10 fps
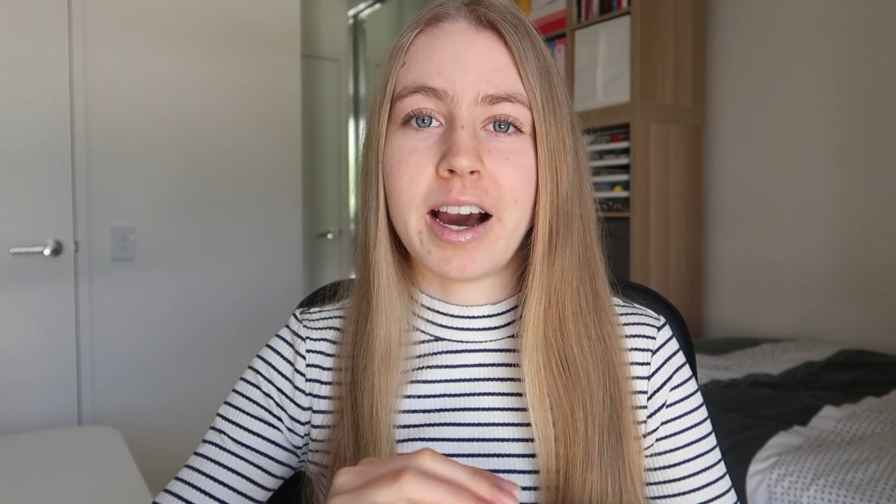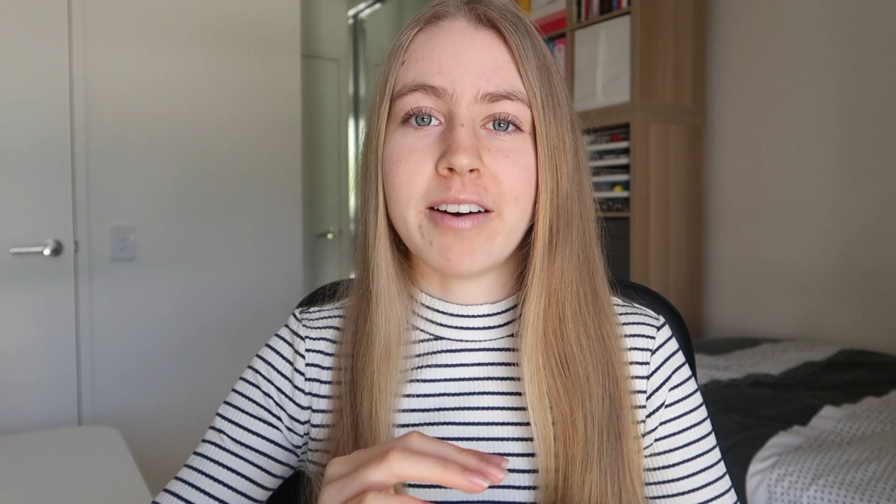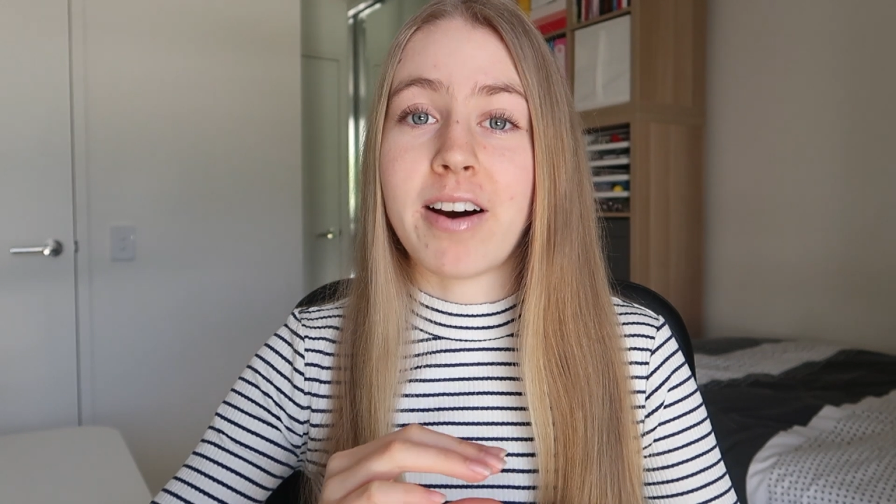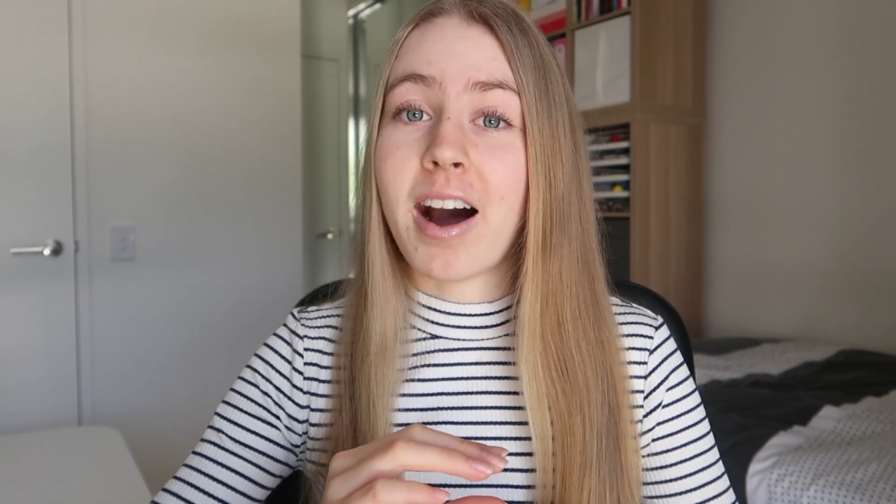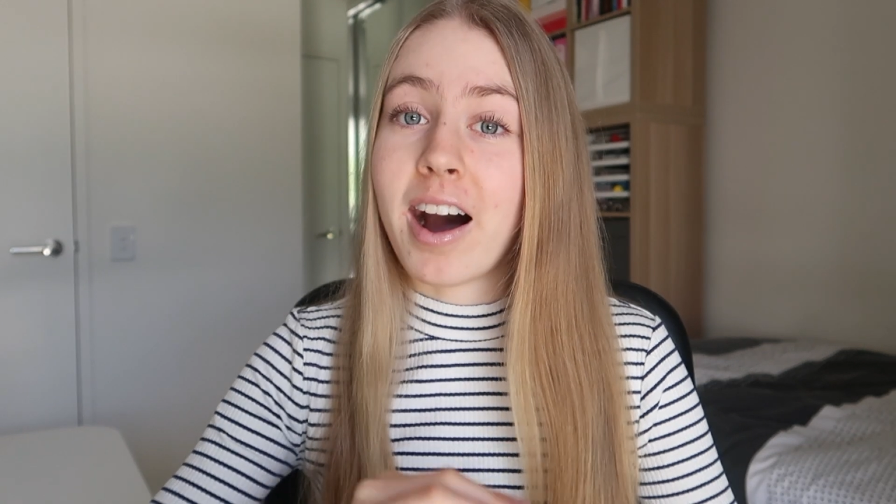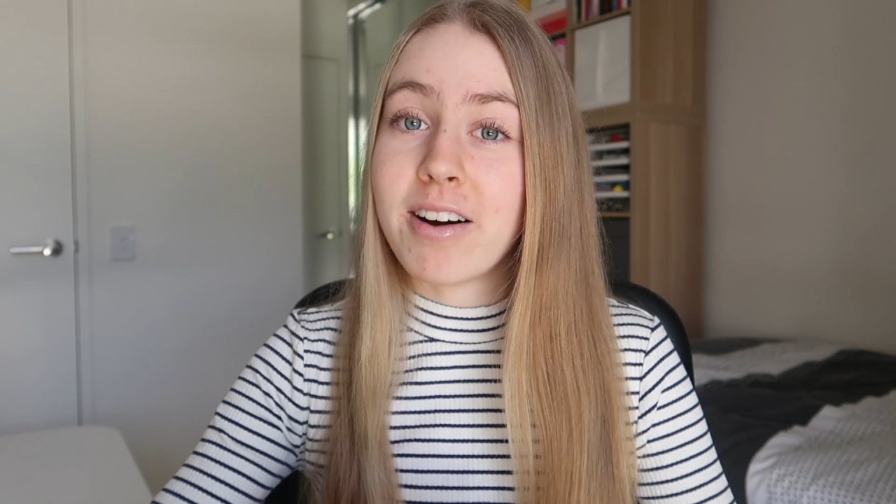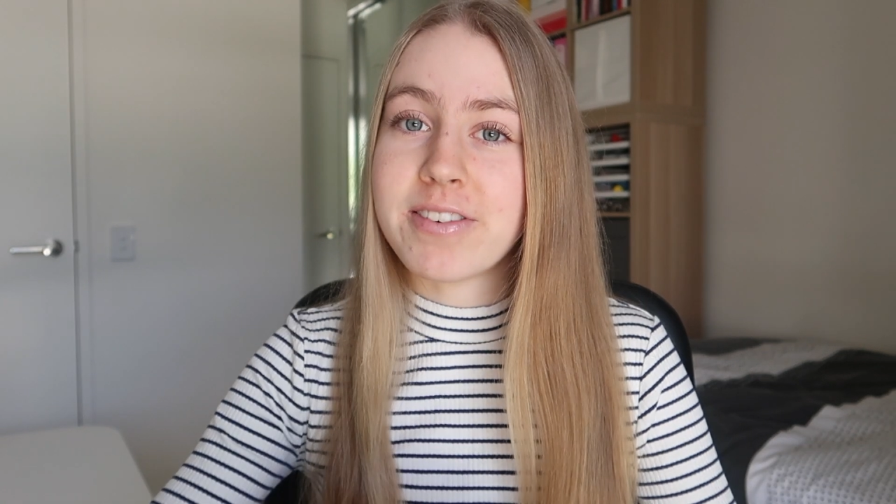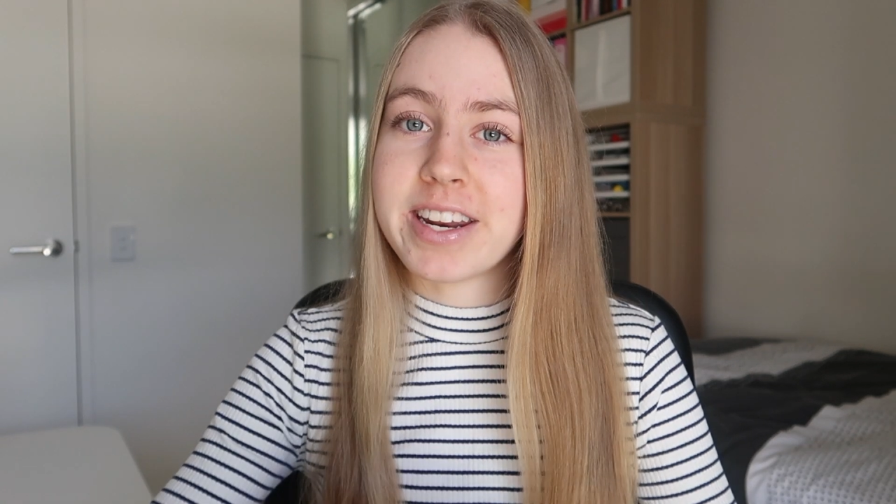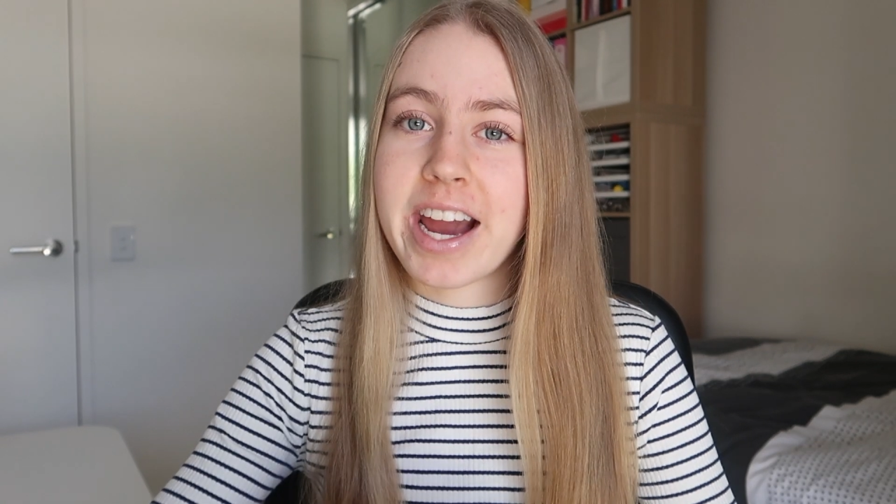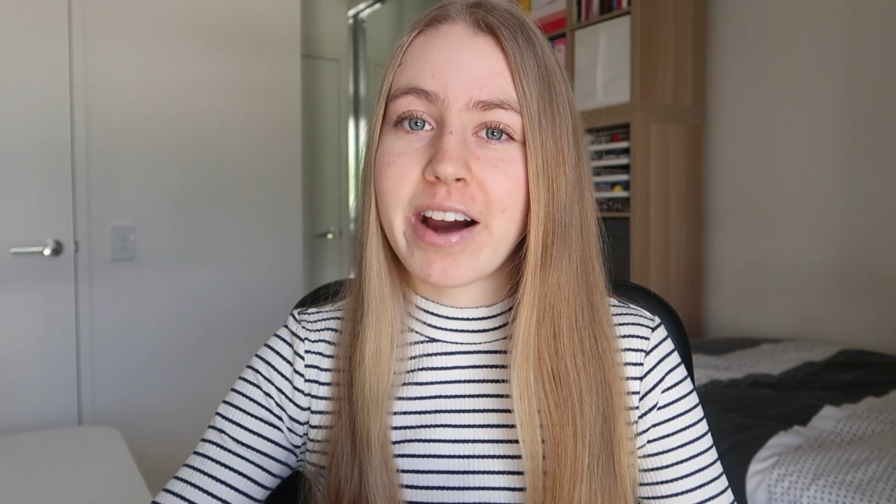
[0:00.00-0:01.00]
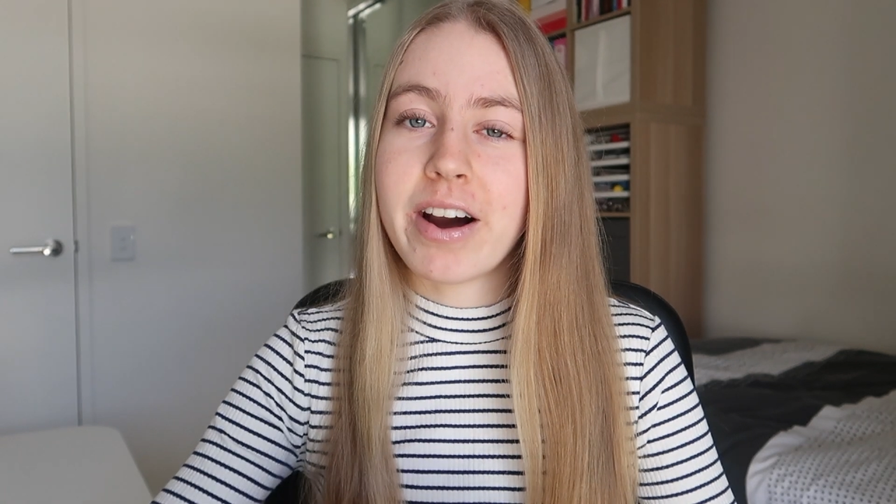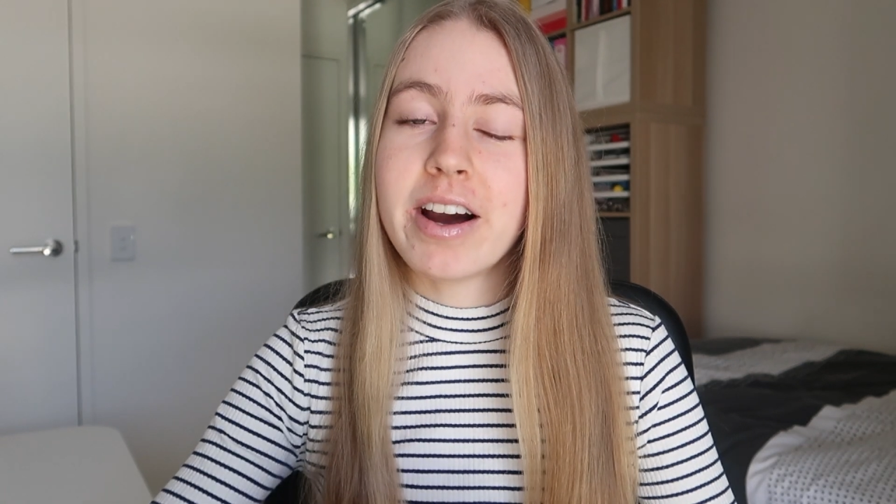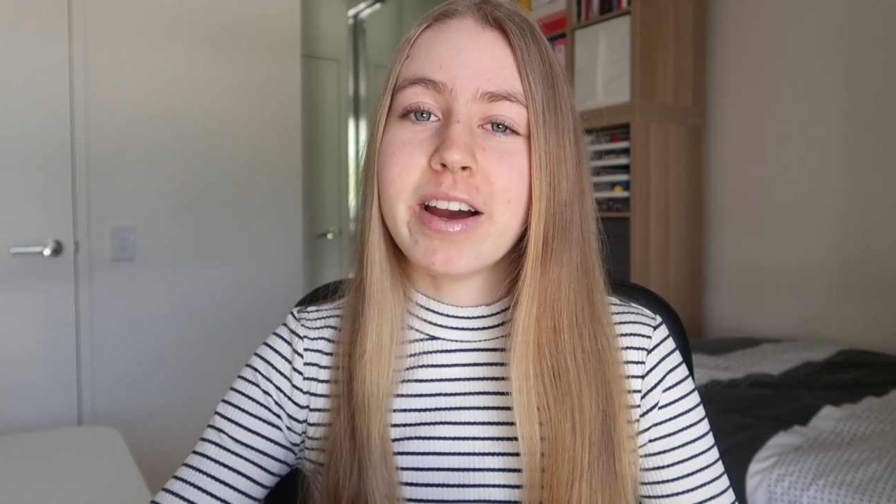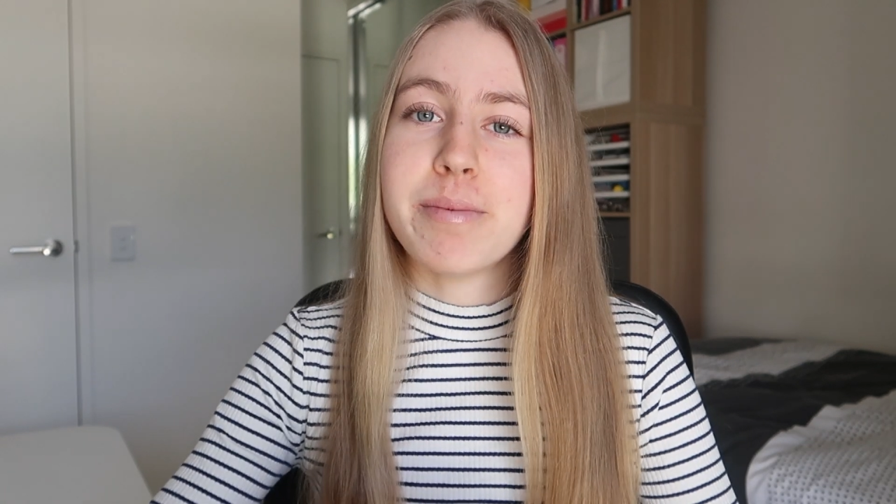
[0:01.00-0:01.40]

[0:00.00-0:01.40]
have half an hour